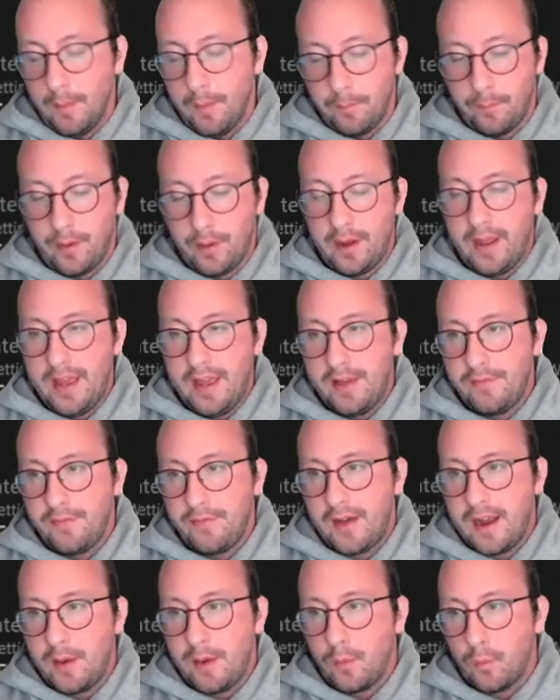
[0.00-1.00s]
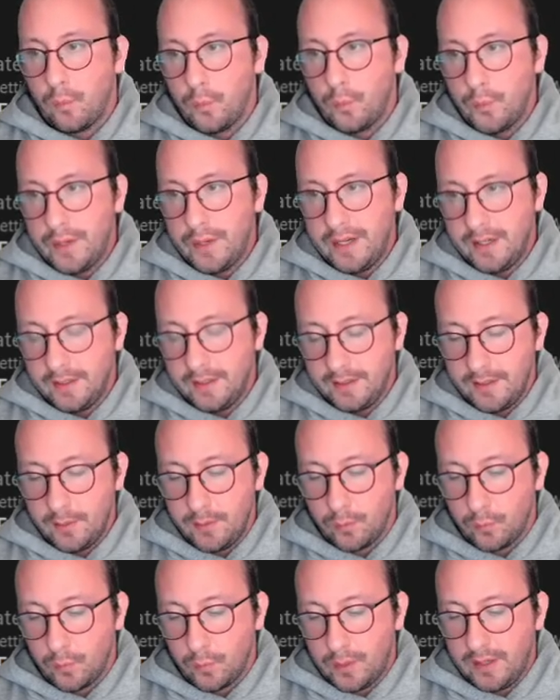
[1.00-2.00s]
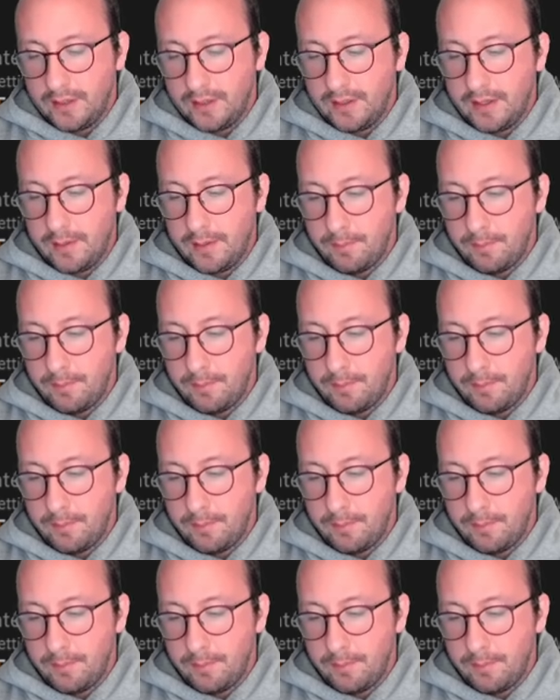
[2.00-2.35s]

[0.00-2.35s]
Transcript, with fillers: But if I really, really